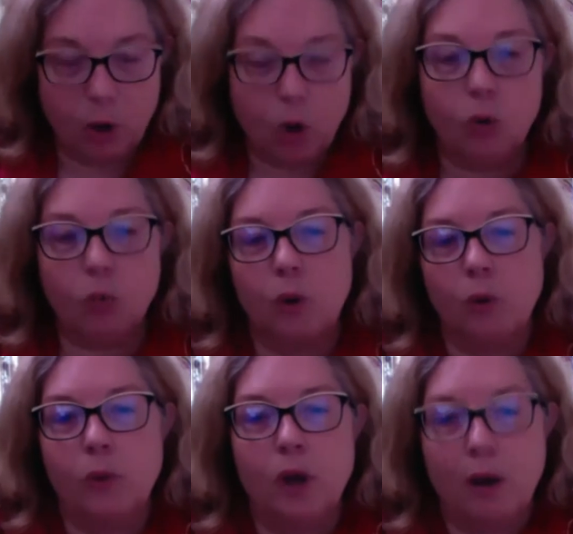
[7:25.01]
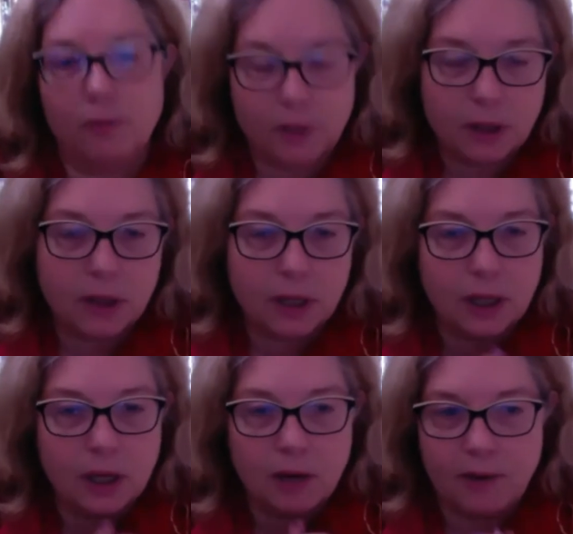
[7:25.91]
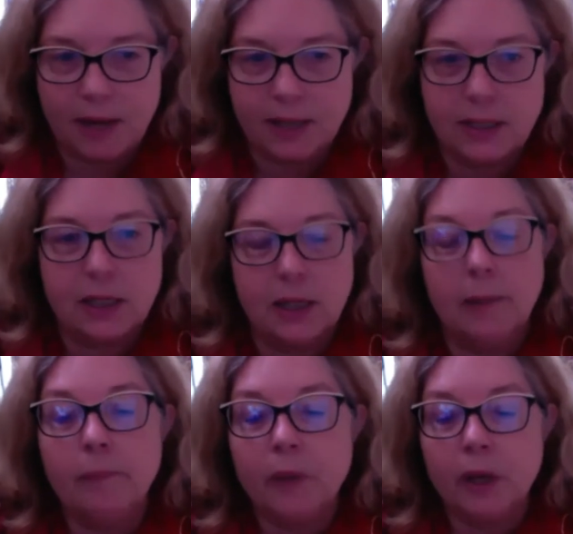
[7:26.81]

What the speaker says: or what we often think of as the